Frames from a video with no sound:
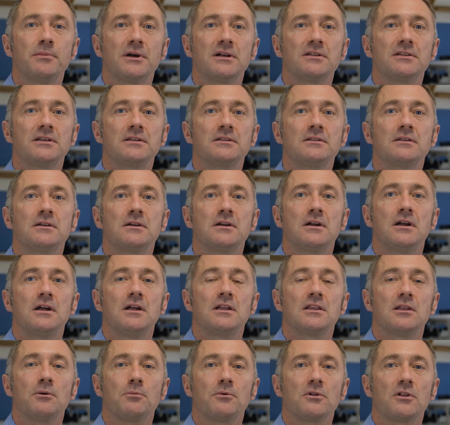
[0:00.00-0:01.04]
building
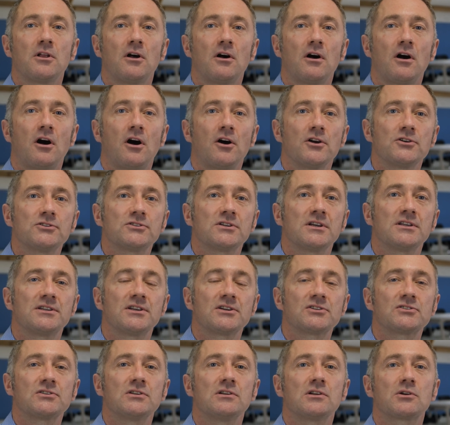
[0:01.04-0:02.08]
that will house
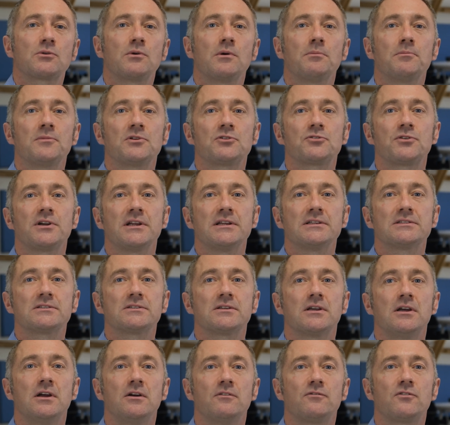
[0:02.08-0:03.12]
additional equipment trains
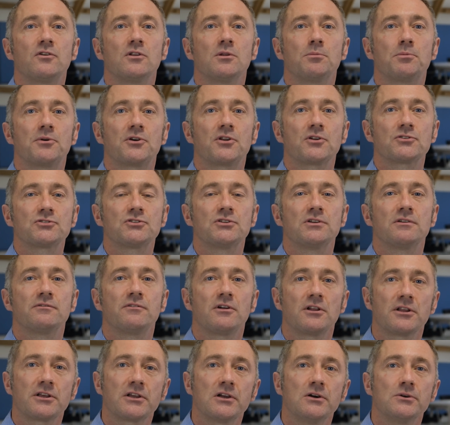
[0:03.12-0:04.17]
for the production of
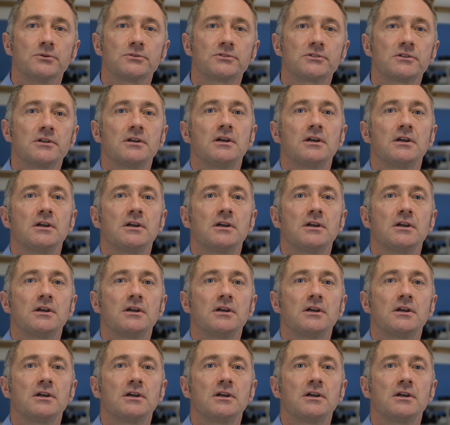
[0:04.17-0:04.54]
oligos